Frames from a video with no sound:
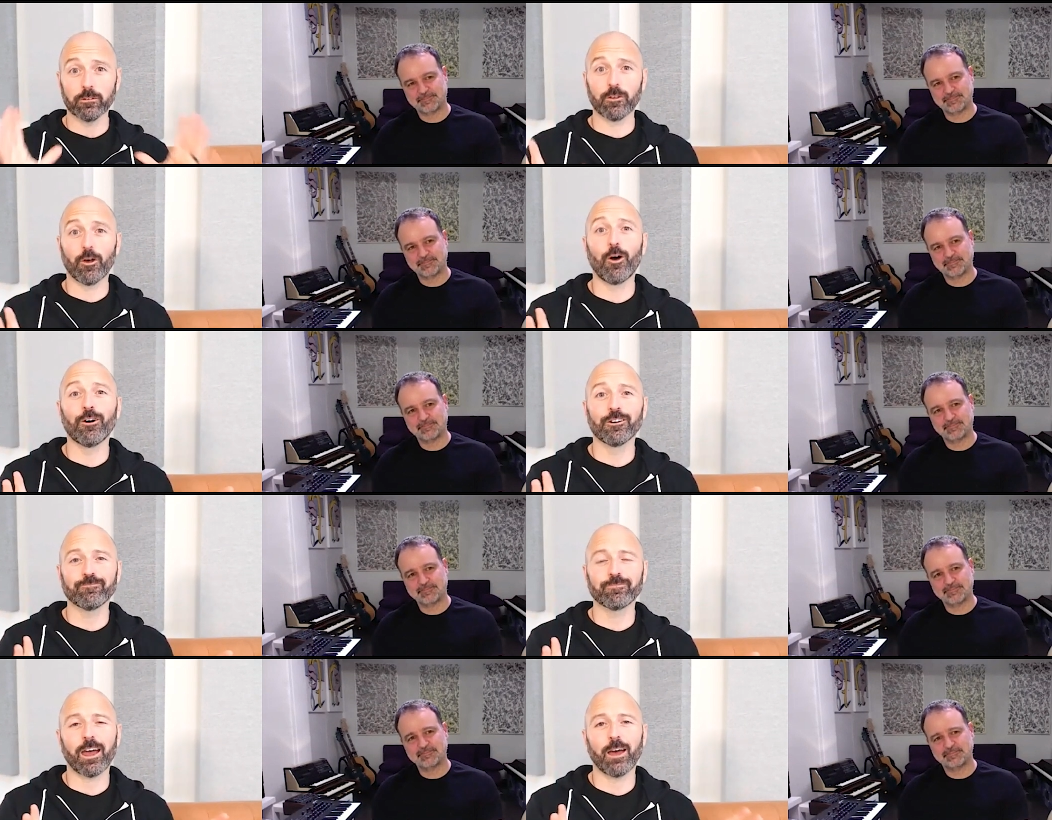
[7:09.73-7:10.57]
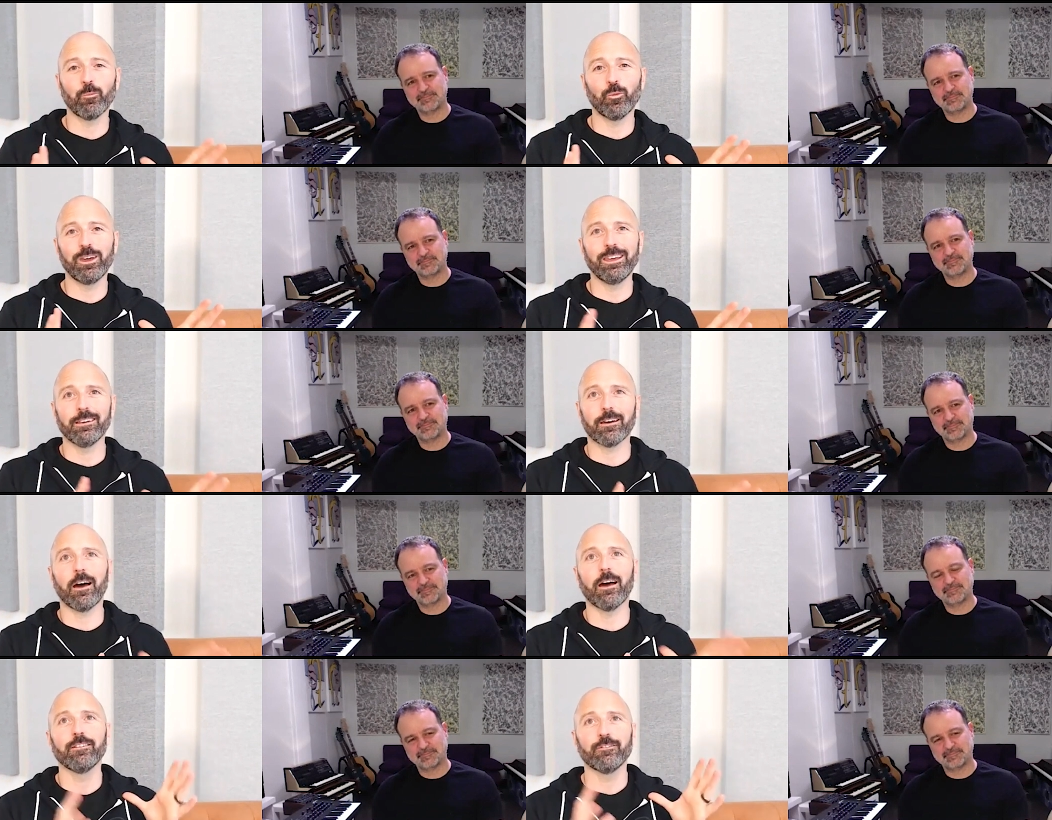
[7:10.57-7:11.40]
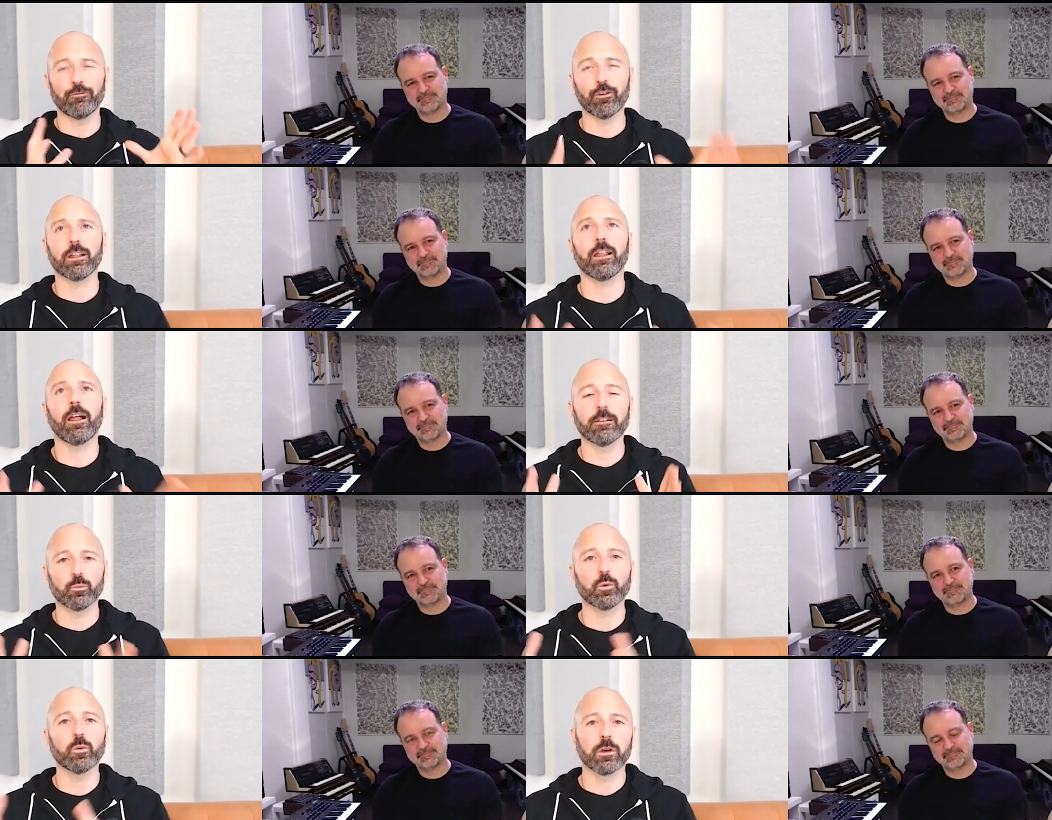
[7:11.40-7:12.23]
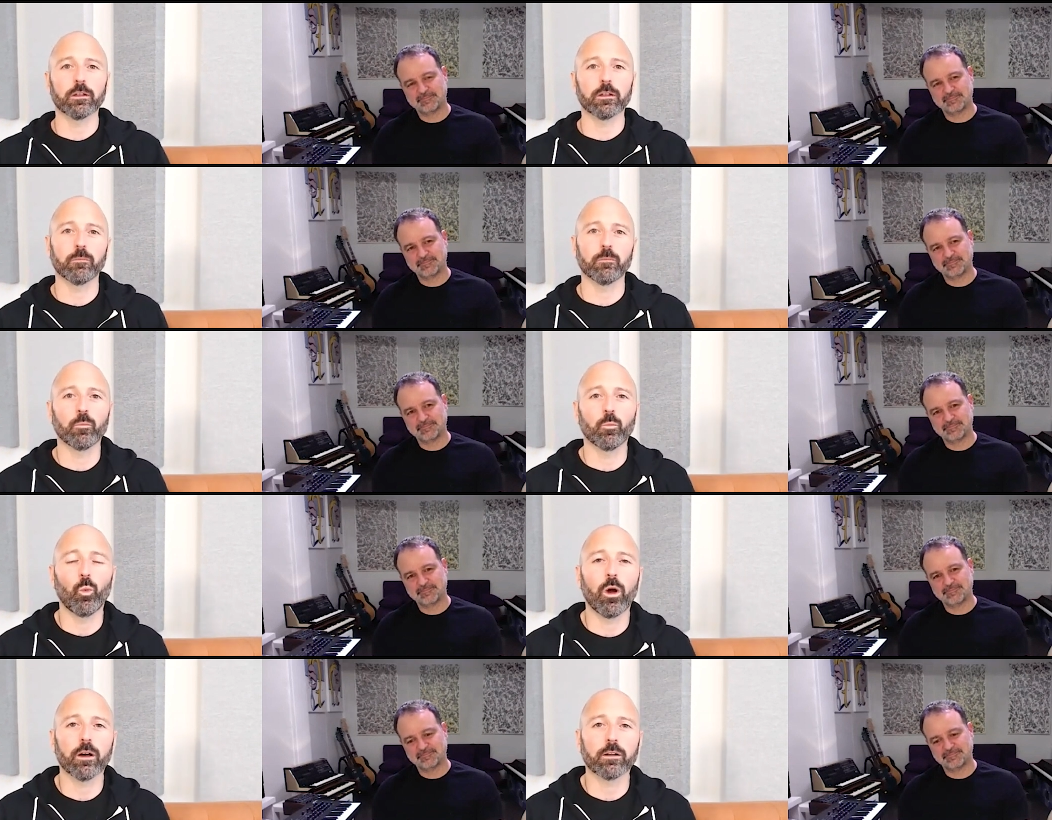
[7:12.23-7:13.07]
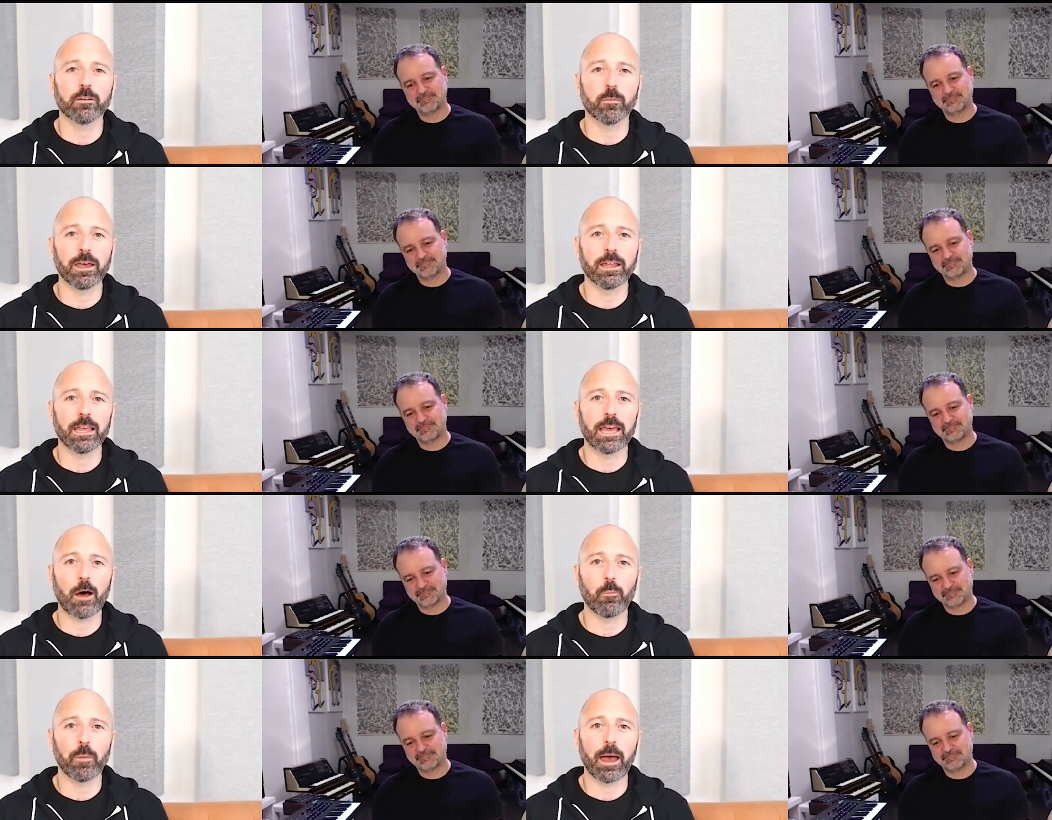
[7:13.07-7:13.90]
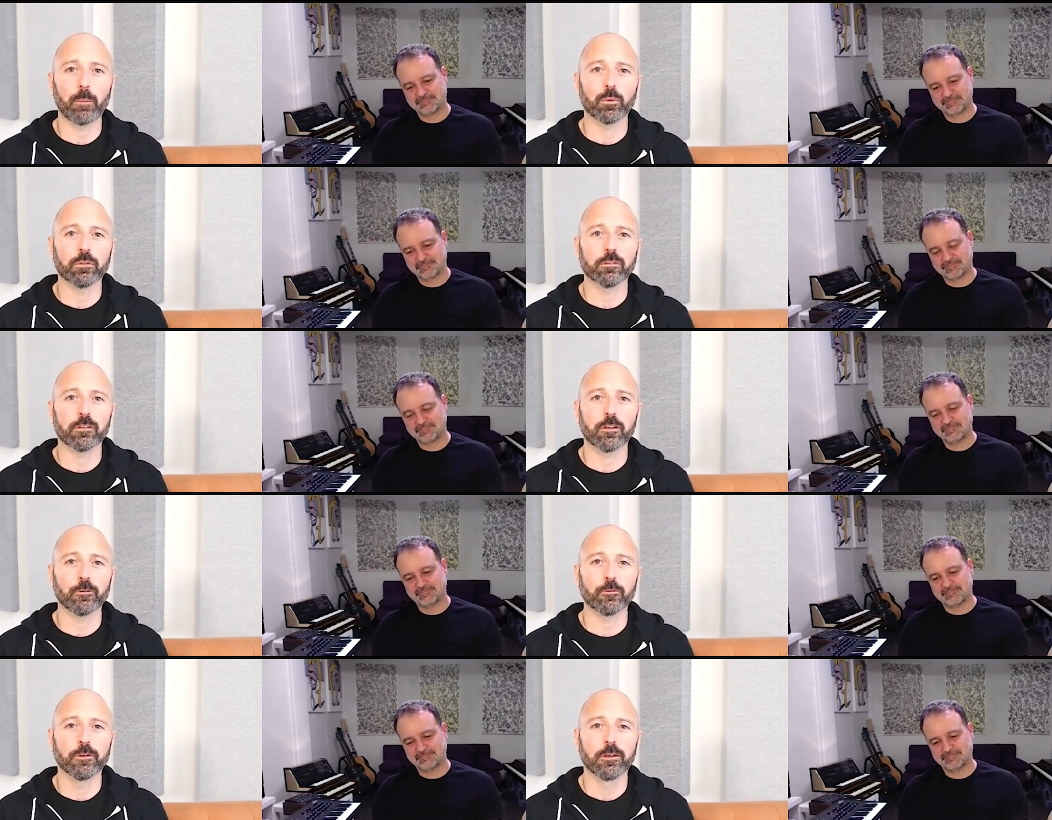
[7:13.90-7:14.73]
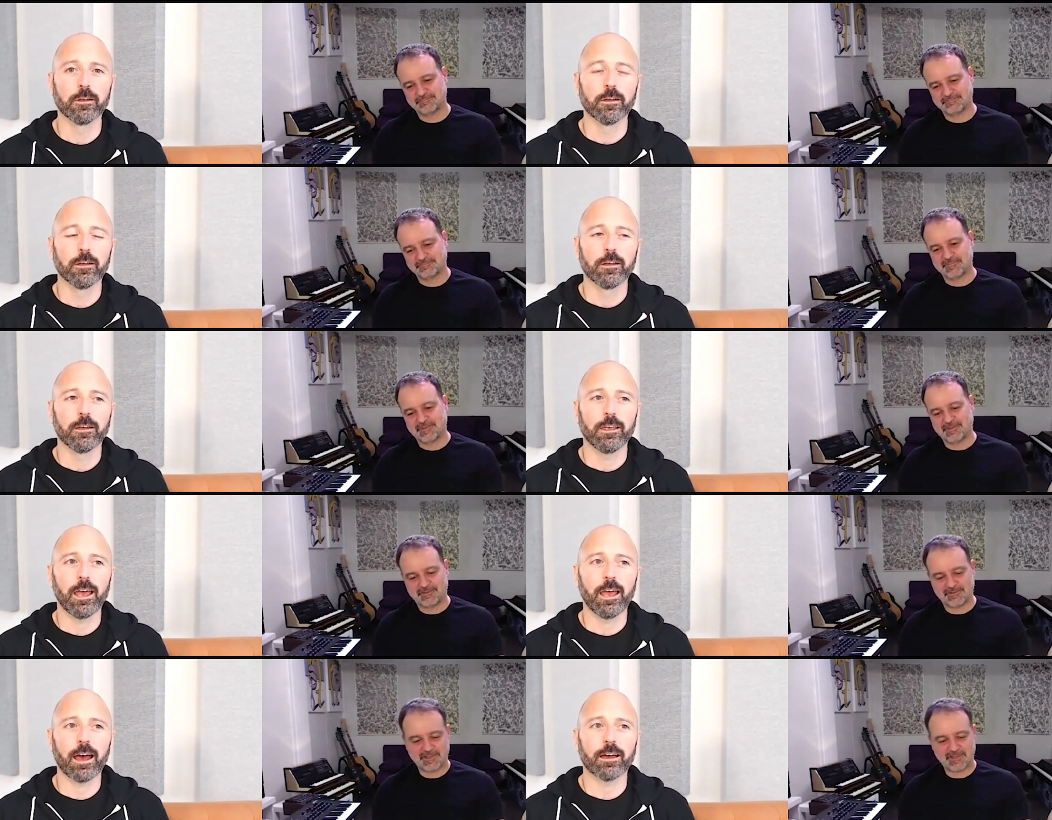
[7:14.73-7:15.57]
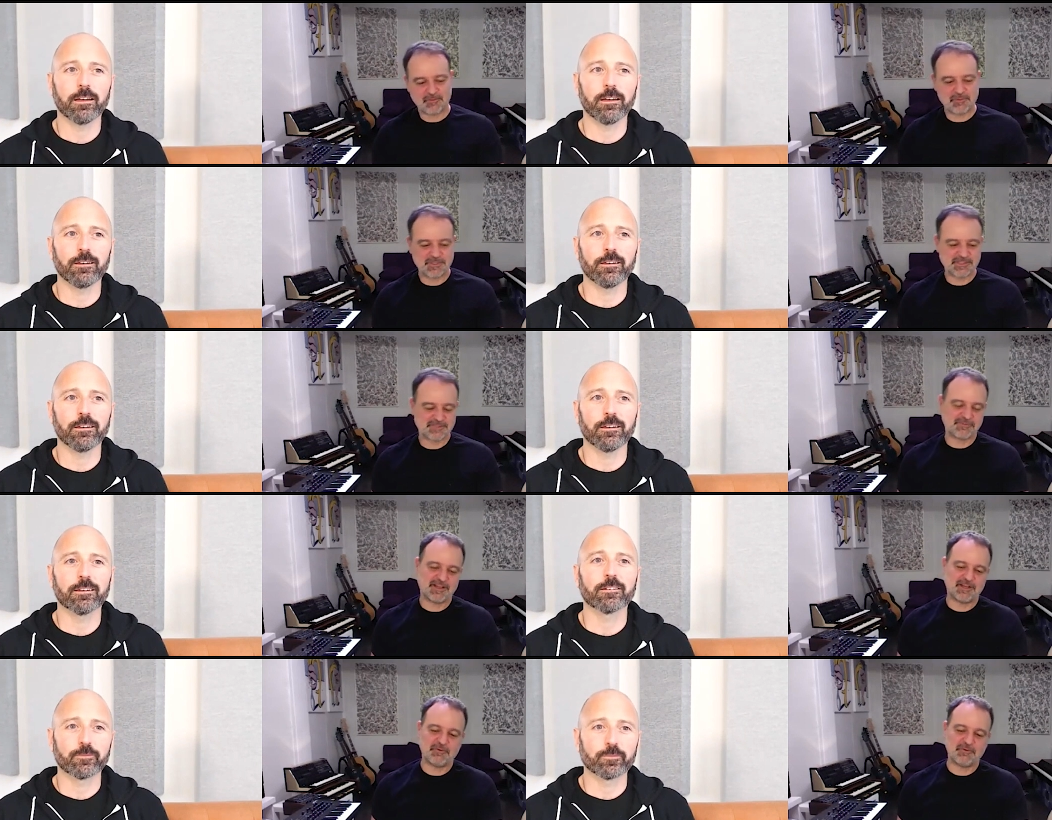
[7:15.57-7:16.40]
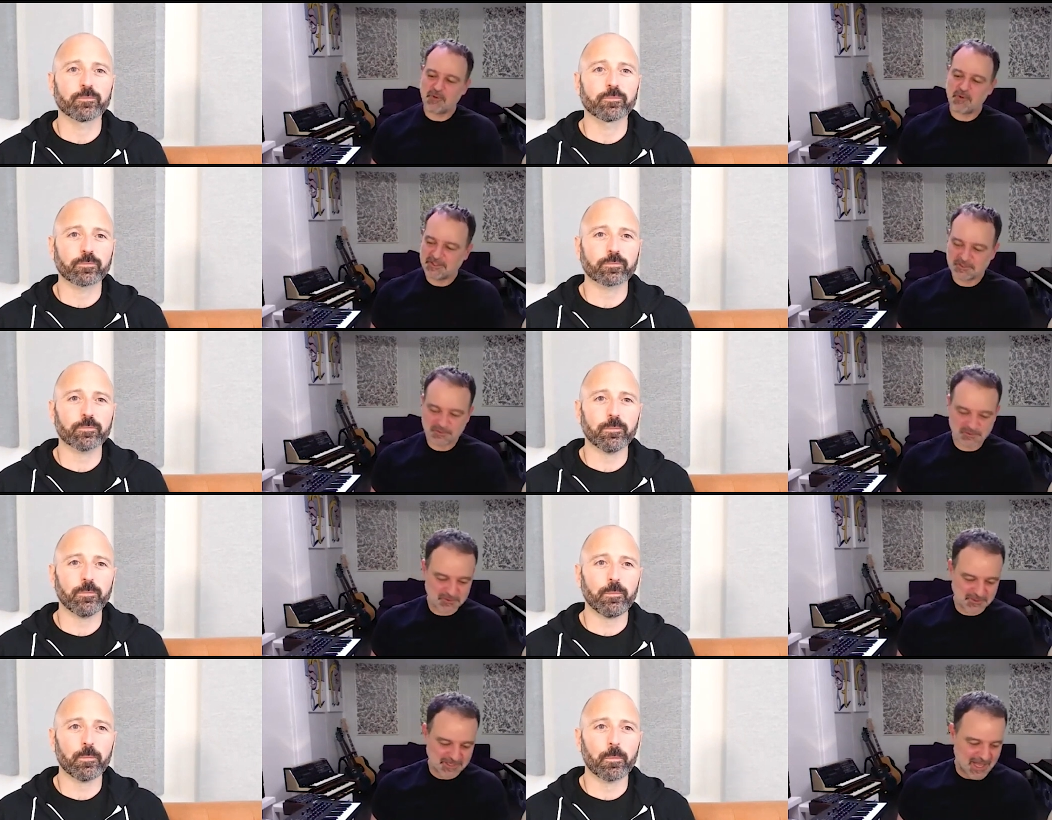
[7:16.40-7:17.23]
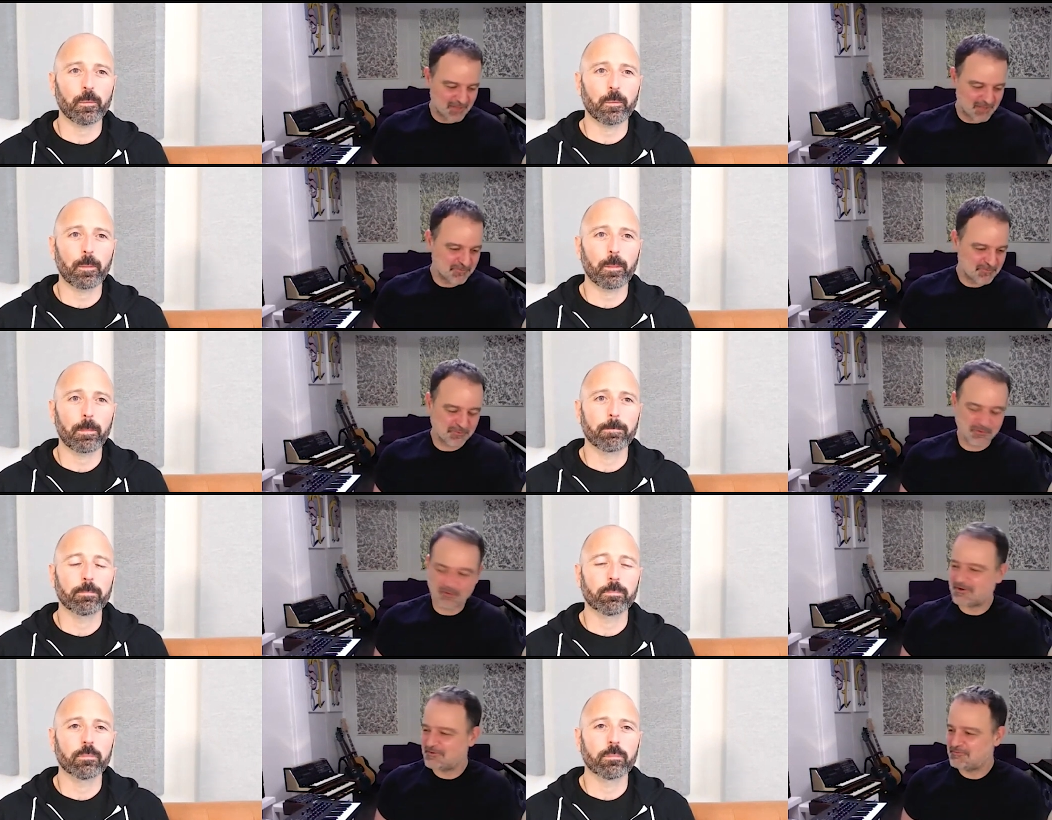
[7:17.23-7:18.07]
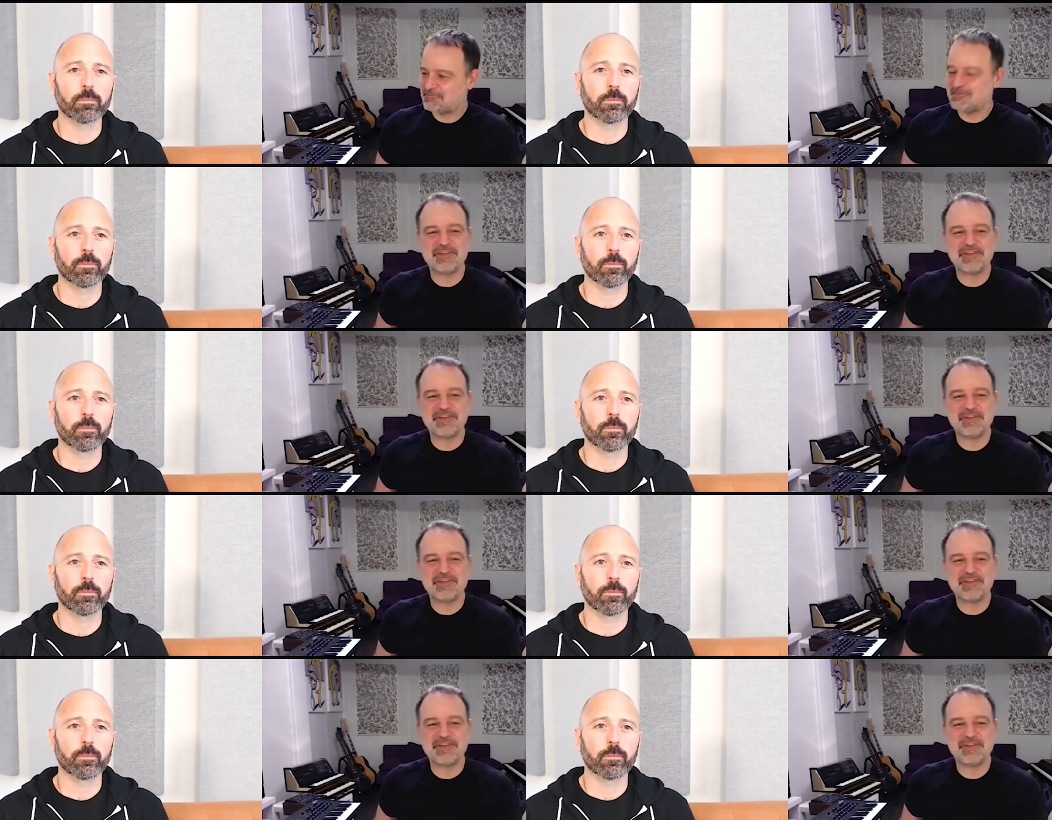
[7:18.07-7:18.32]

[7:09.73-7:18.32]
Speaker 1: a song, and we kind of realized we were going to work to make the album happen. So, yeah. That
Speaker 2: is funny. We wanted to do an album for a few